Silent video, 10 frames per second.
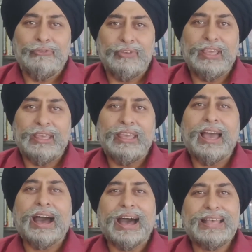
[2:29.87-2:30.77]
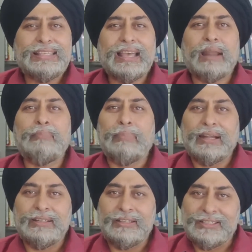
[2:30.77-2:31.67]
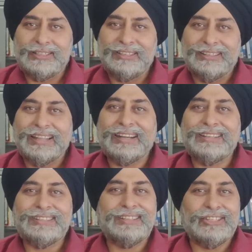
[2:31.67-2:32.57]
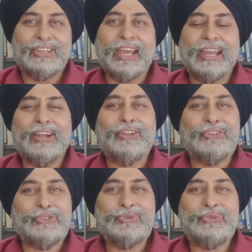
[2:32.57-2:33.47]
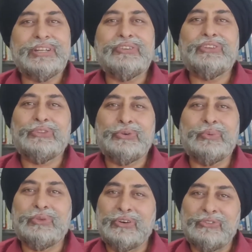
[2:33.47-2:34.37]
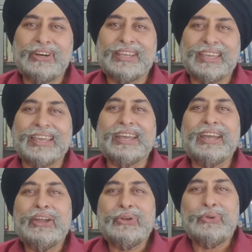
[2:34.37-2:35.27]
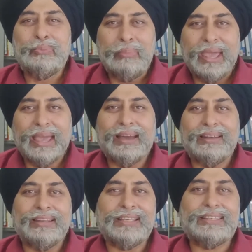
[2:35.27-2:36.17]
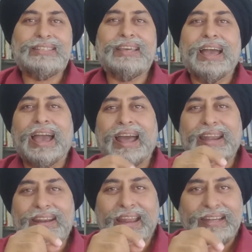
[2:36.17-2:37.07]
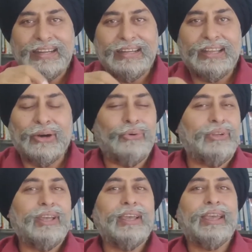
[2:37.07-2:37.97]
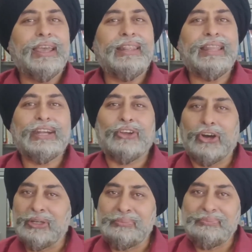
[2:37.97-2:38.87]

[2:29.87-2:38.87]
We ask our partners, that is the child or the student with whom you're working, to make a list and write it down in that column.